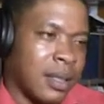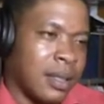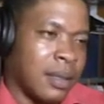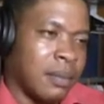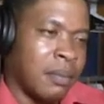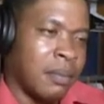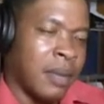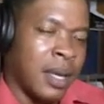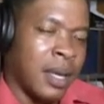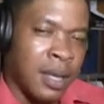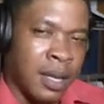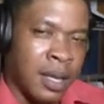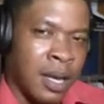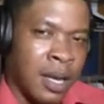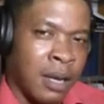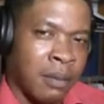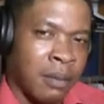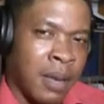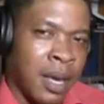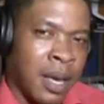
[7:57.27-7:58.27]
me and the
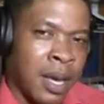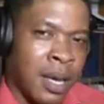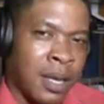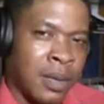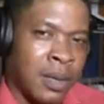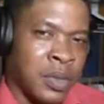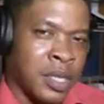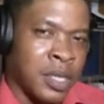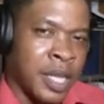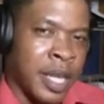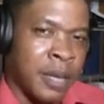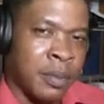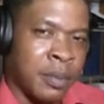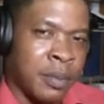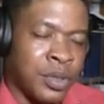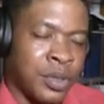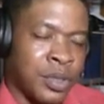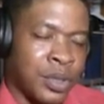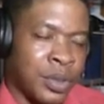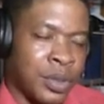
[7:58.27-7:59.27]
young man was
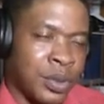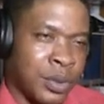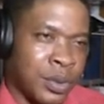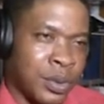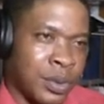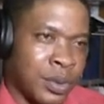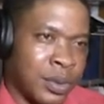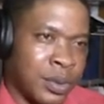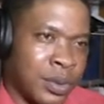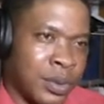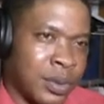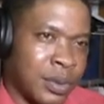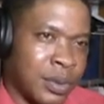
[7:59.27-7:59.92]
able to